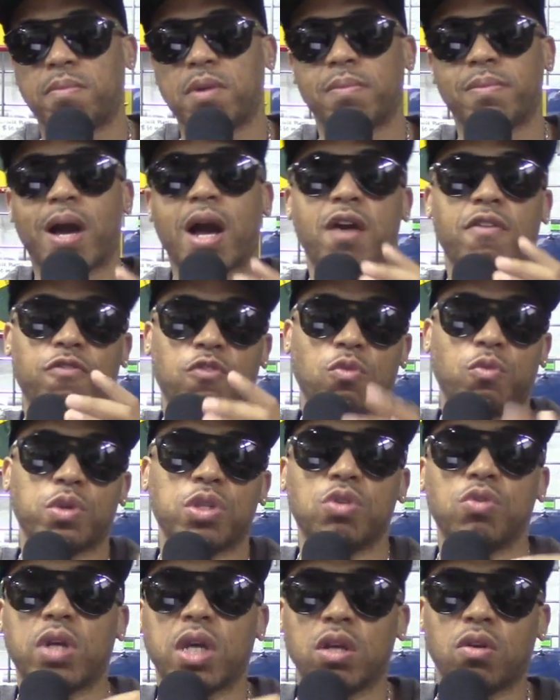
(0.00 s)
be mindful
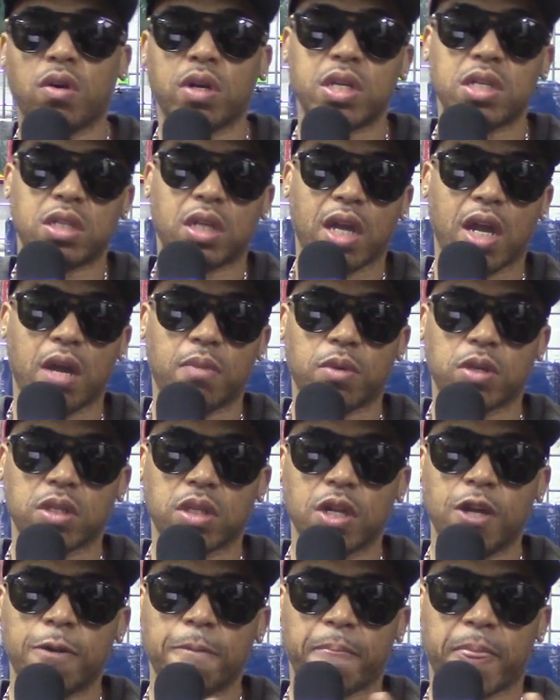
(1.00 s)
when you get on these
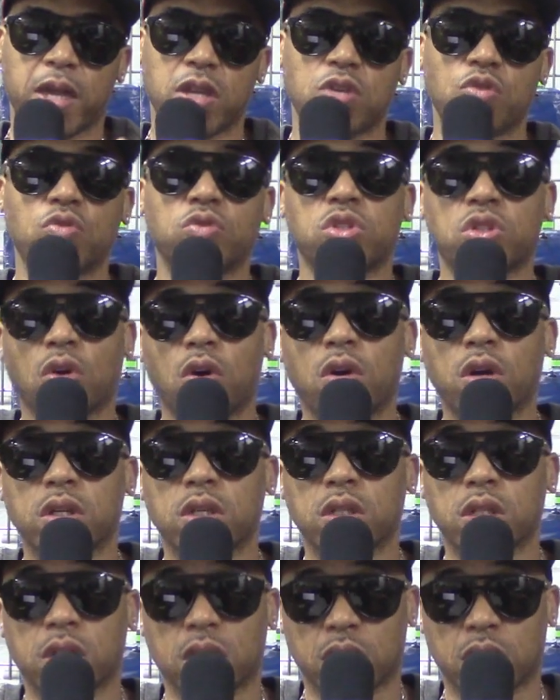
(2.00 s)
cameras and you talk